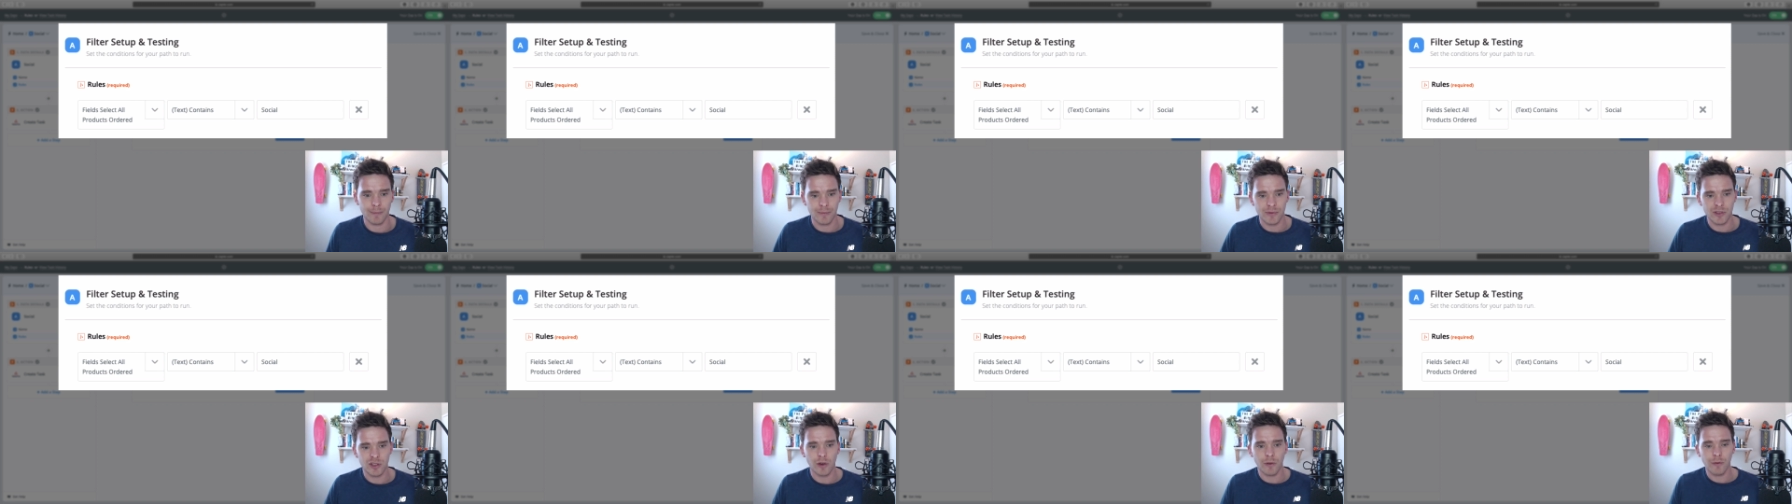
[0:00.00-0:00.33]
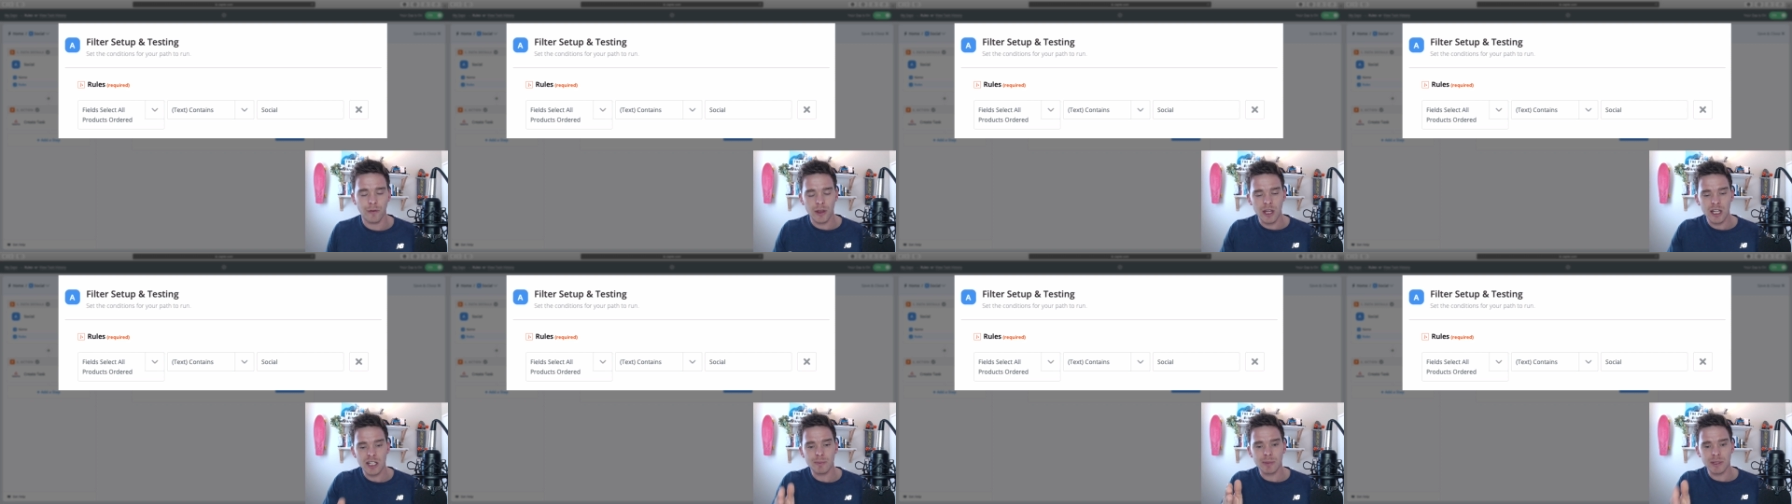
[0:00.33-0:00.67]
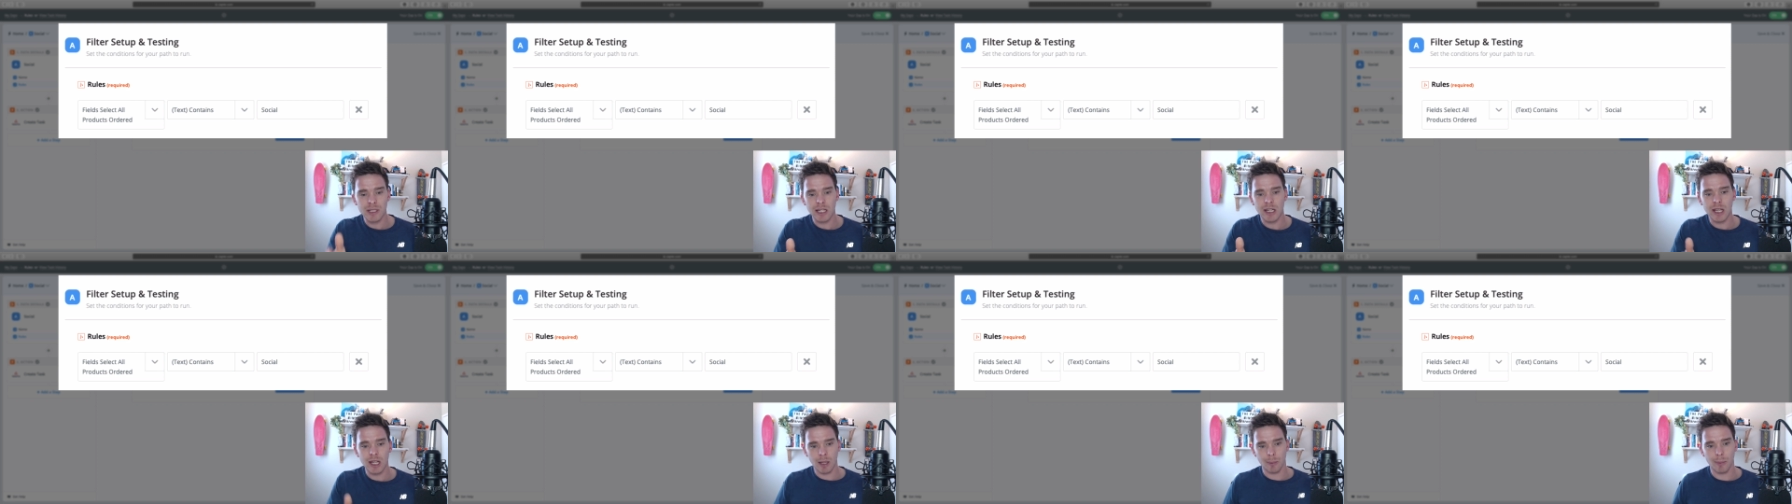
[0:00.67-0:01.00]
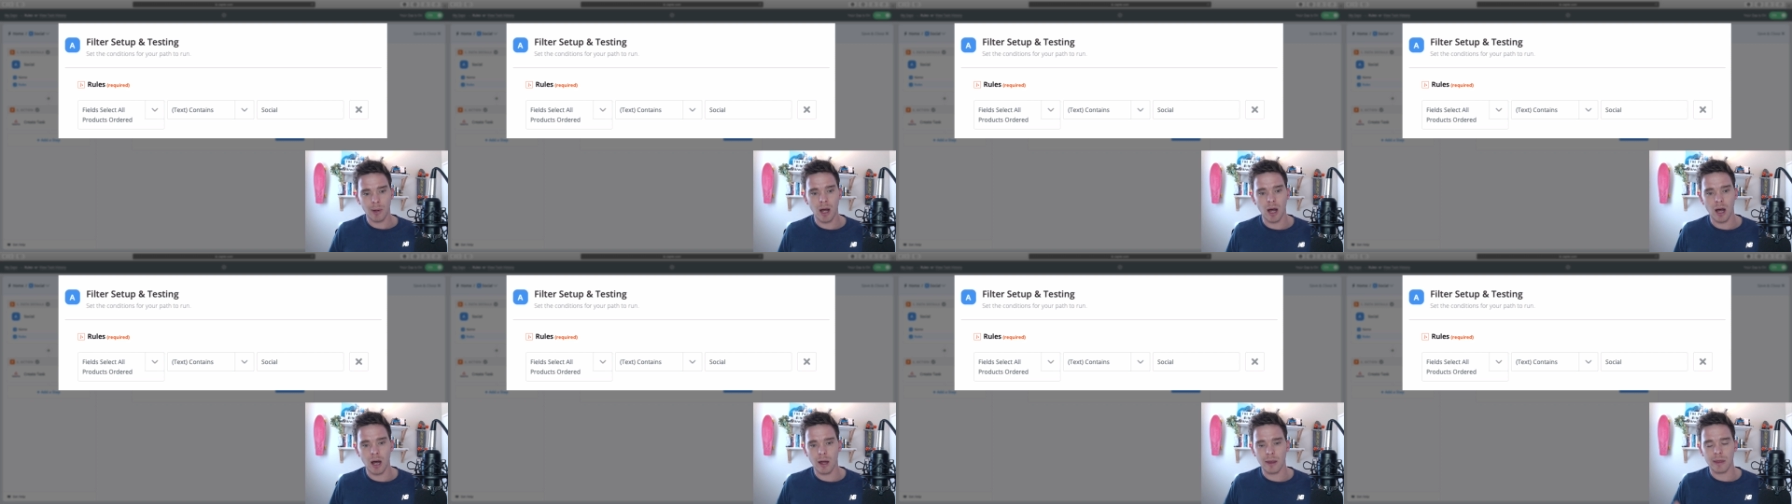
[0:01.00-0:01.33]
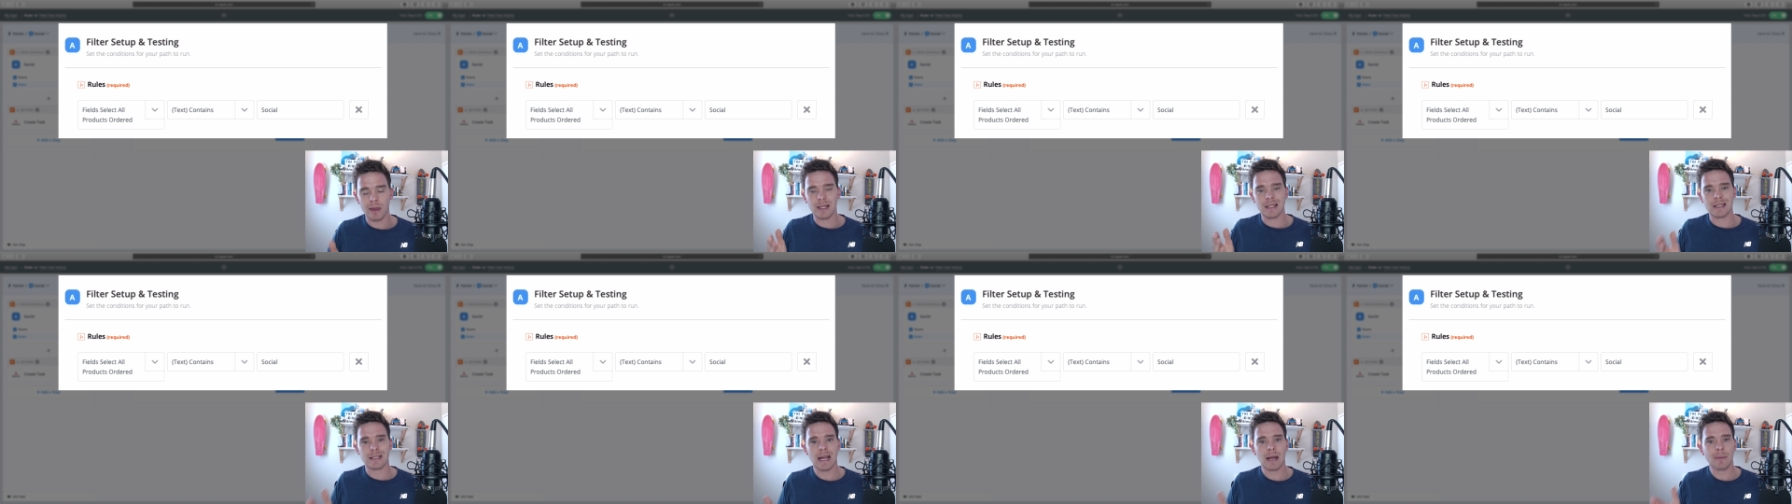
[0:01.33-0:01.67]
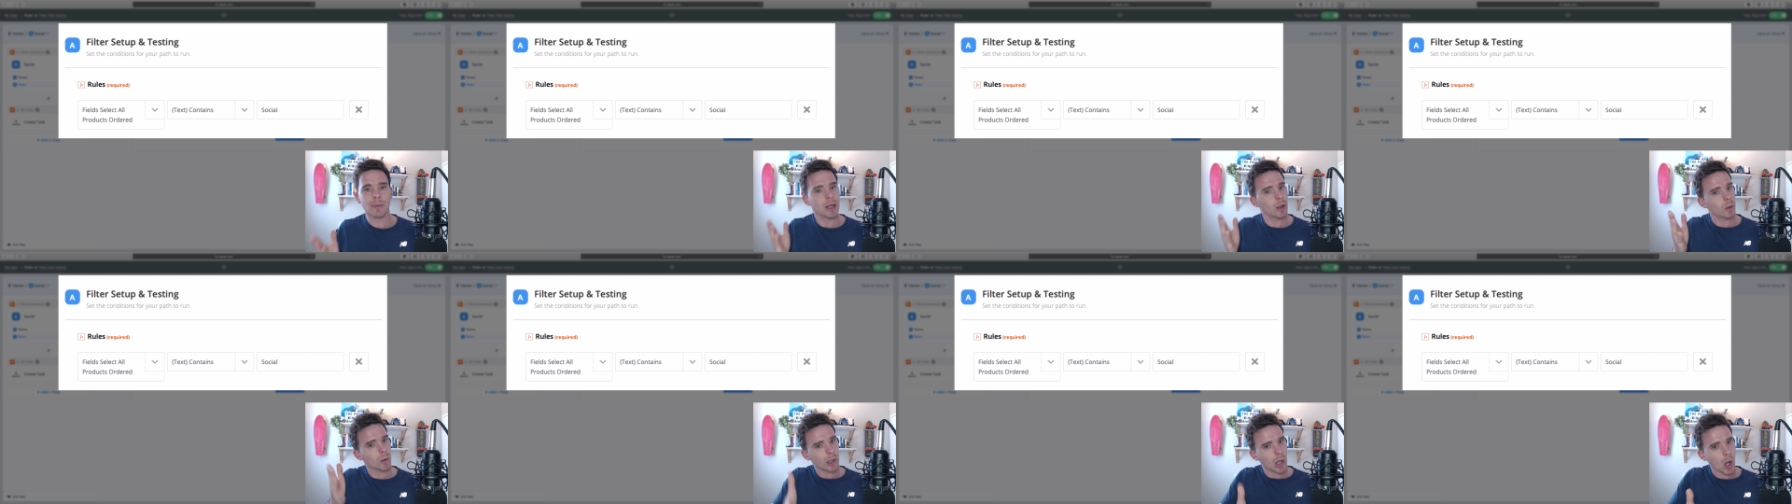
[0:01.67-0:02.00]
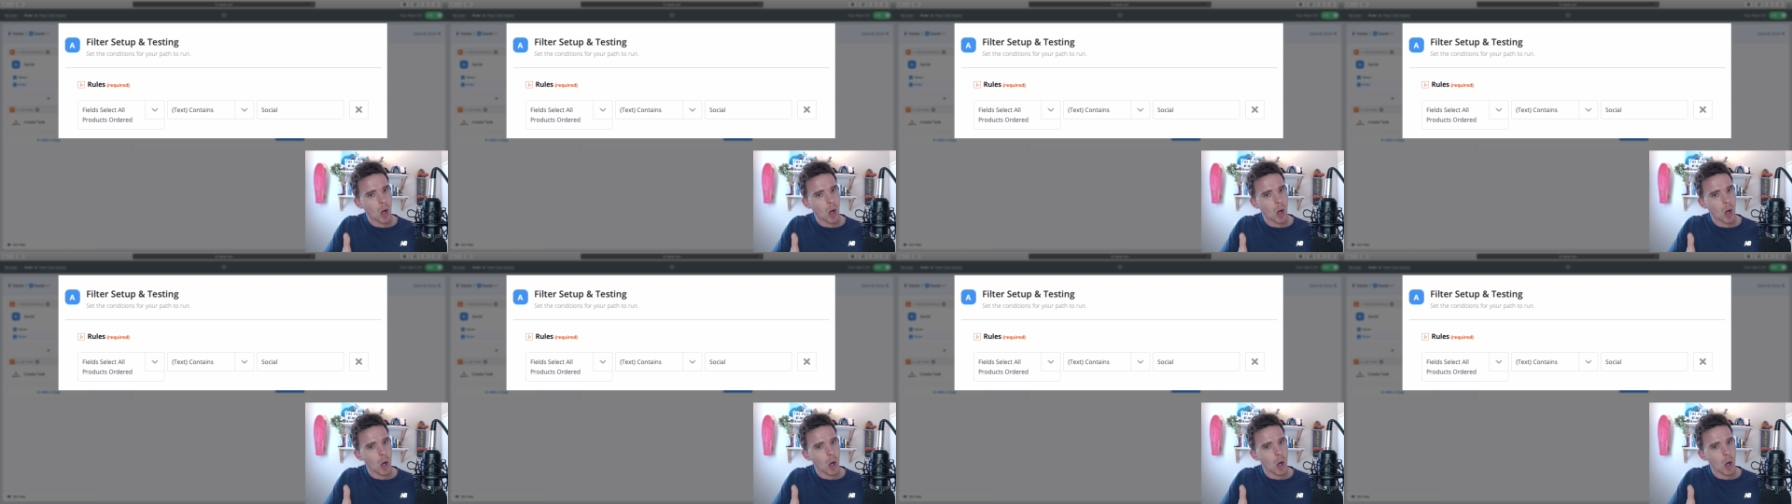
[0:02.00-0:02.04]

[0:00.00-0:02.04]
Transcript: So for this particular path, Zapier will